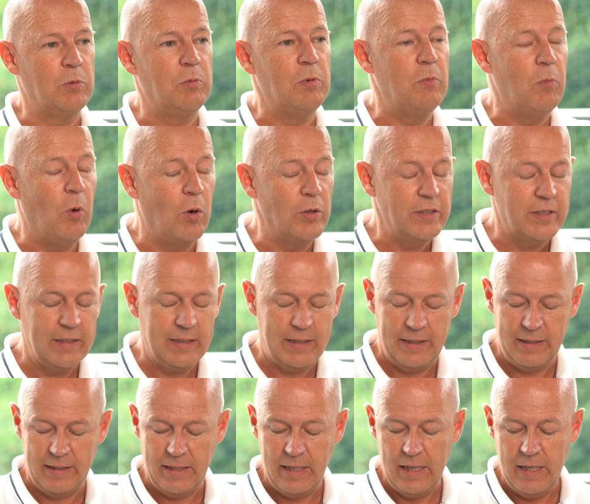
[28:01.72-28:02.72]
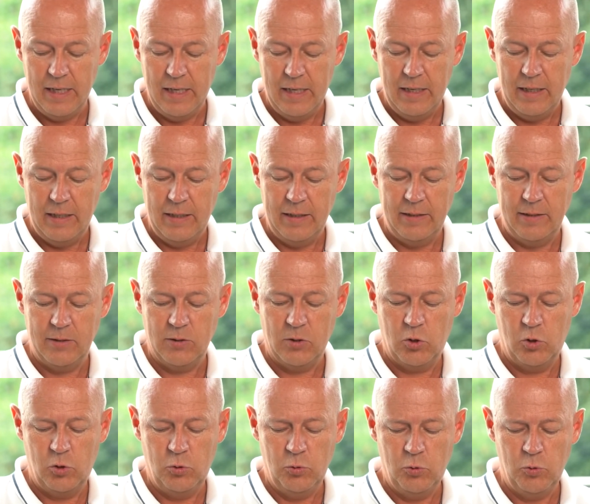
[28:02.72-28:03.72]
we wanted it
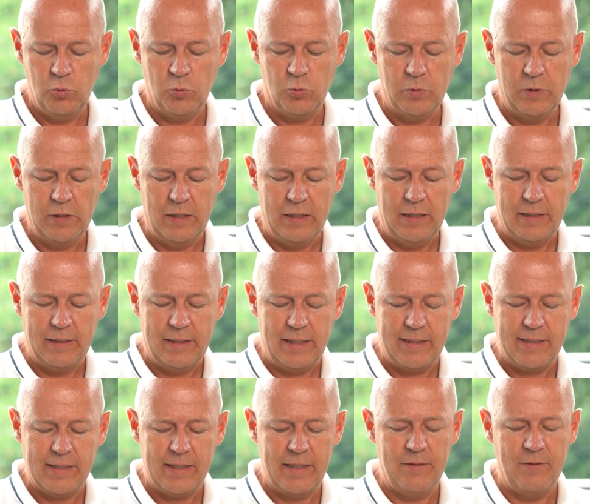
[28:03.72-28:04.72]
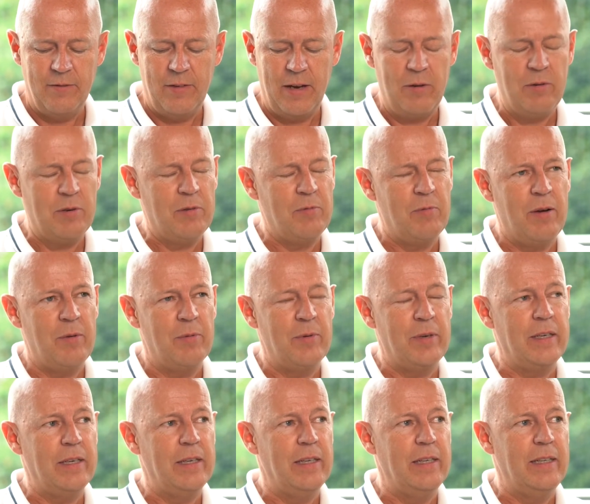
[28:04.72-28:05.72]
to do? That's a very, very